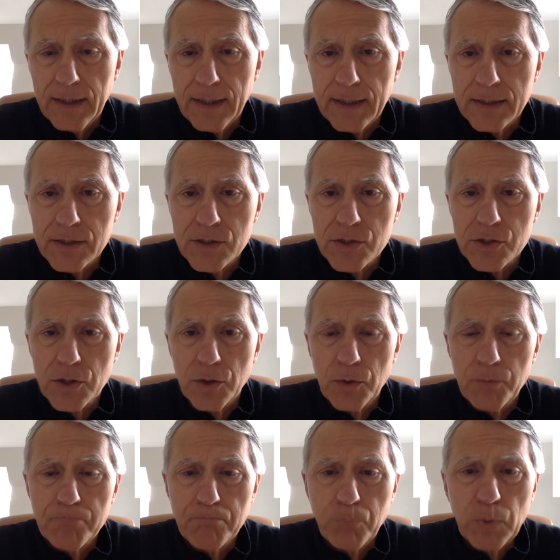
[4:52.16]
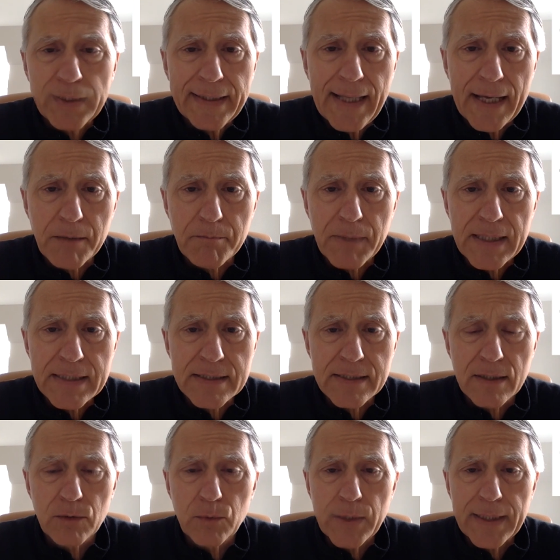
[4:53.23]
And so what that means
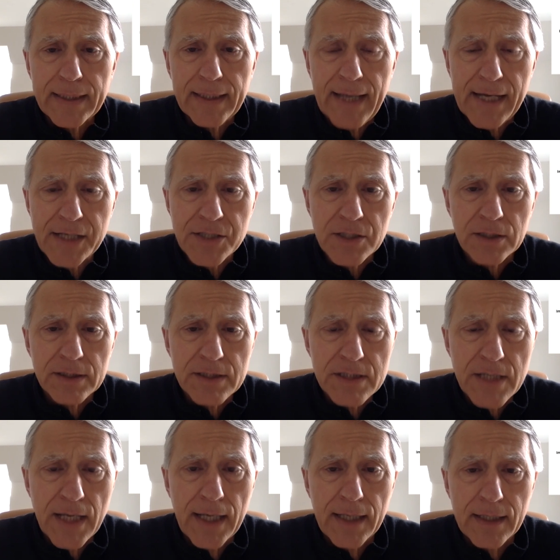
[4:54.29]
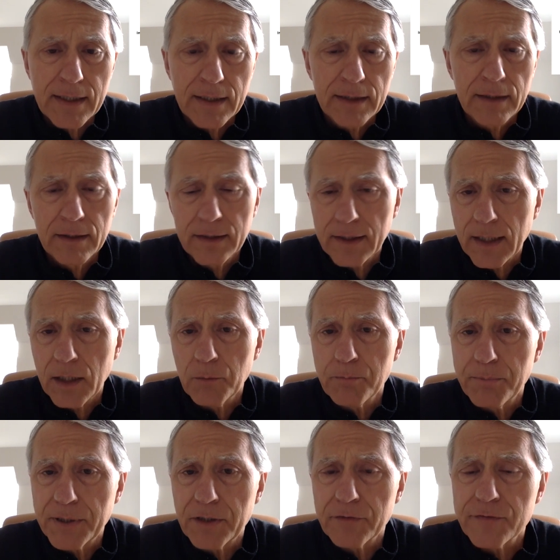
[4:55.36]
that we can actually take a little
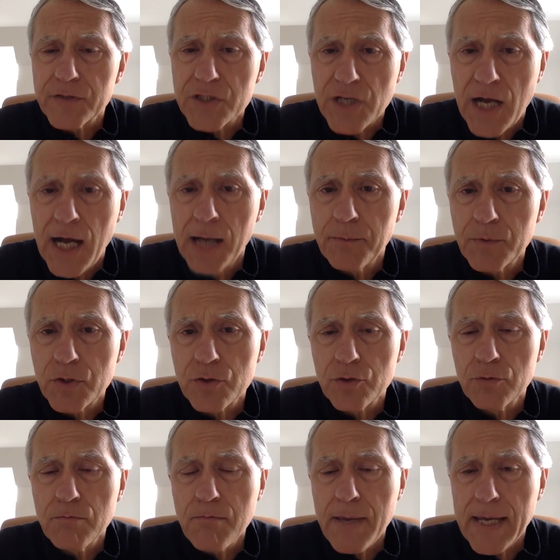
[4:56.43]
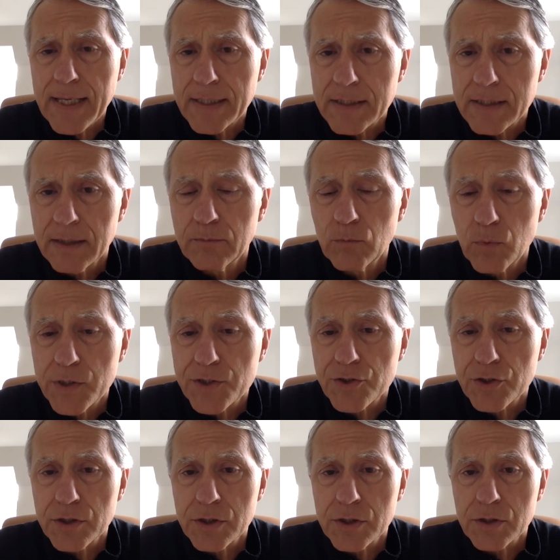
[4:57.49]
bit of time to make them,
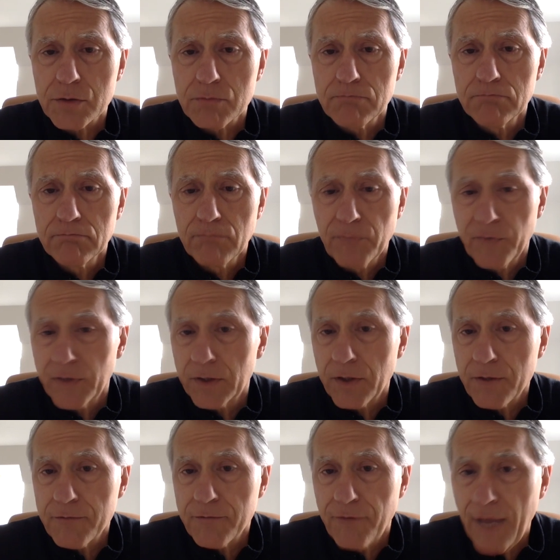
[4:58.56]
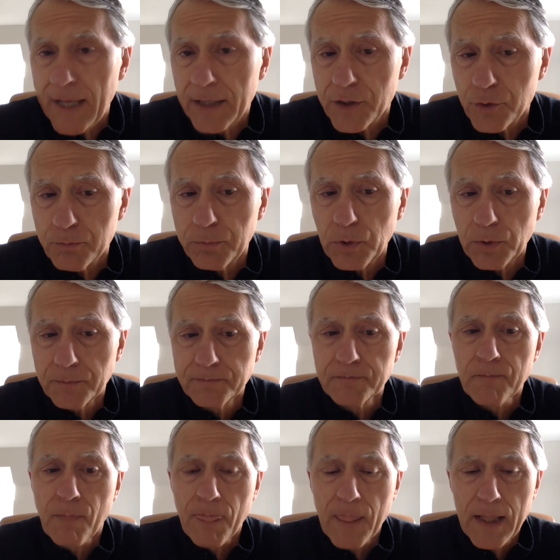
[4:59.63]
which is very valuable.
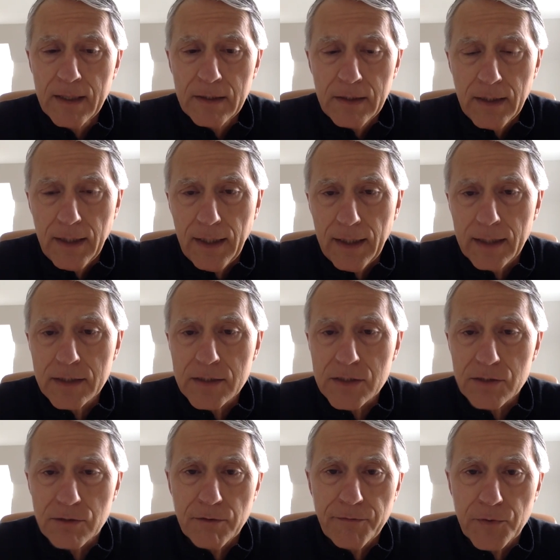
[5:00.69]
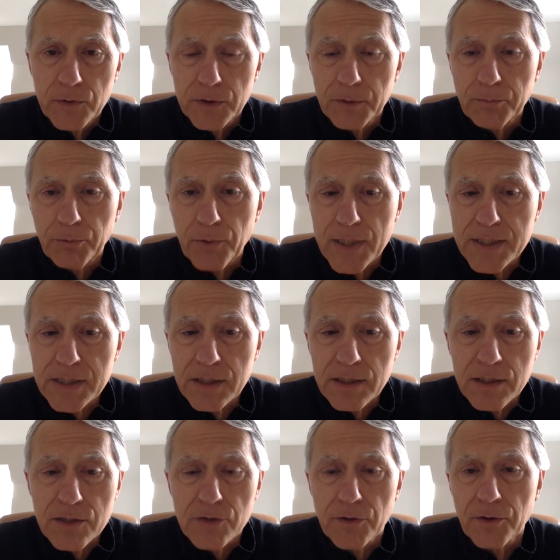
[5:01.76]
And so if you're the
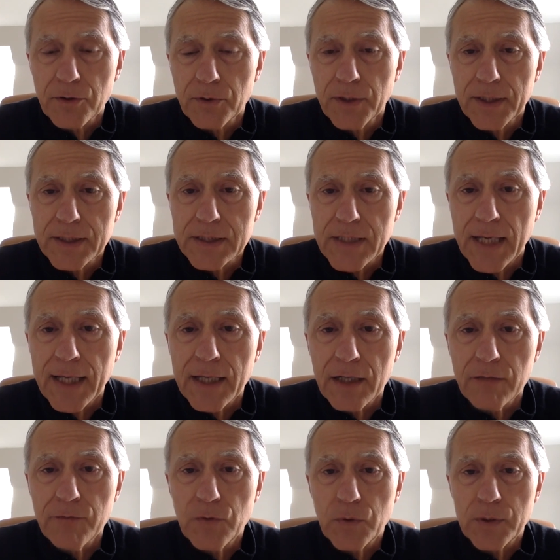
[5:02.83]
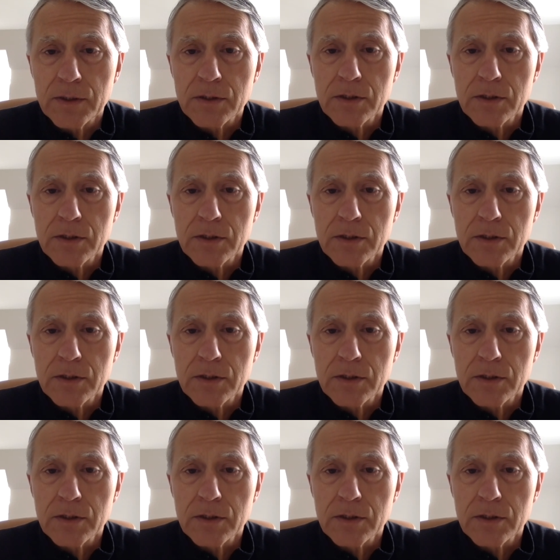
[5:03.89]
president or you're an executive, you can